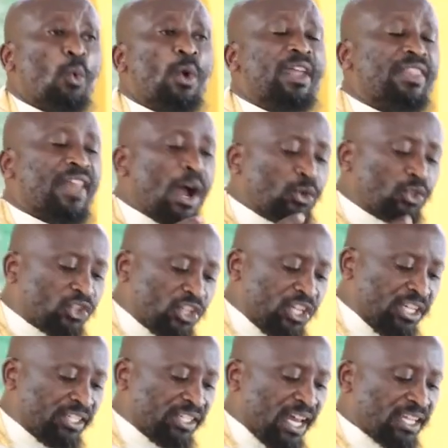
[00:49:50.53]
Without
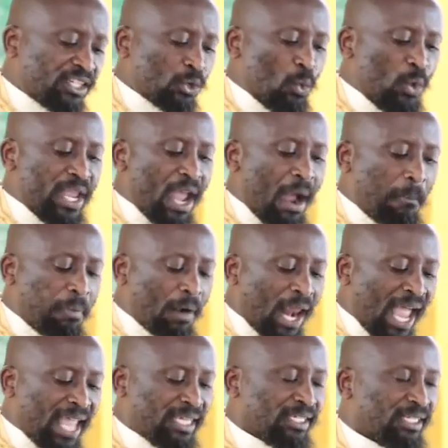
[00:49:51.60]
Jesus, we are
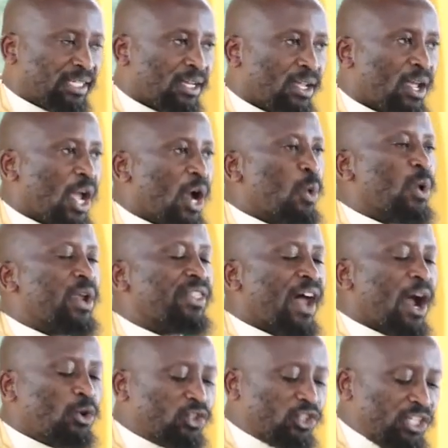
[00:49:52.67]
blind.
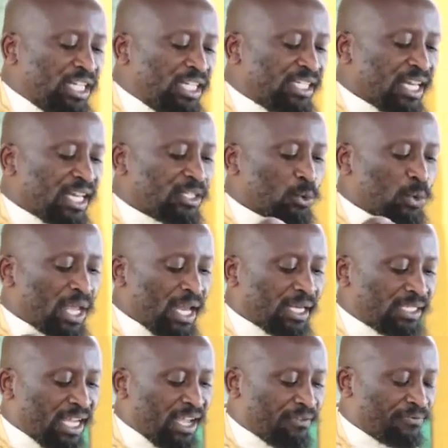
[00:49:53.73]
Without Jesus, we are
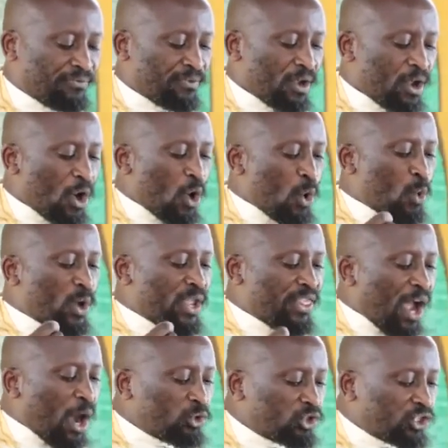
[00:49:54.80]
deaf.
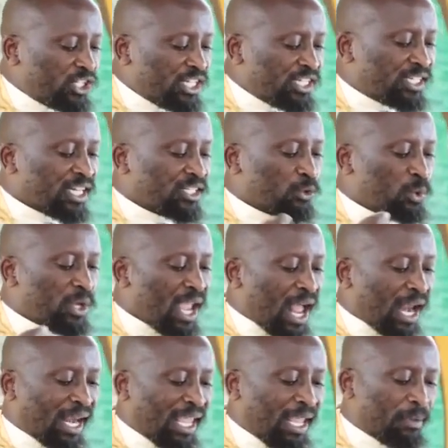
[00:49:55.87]
Without Jesus, we
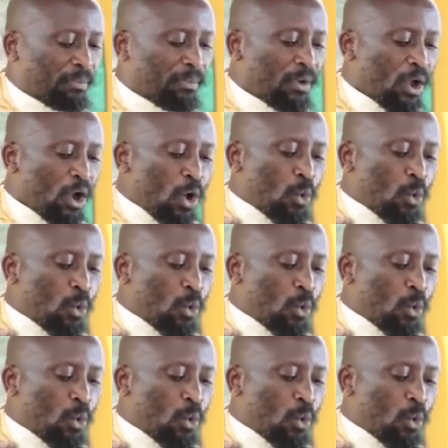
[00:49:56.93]
are lame.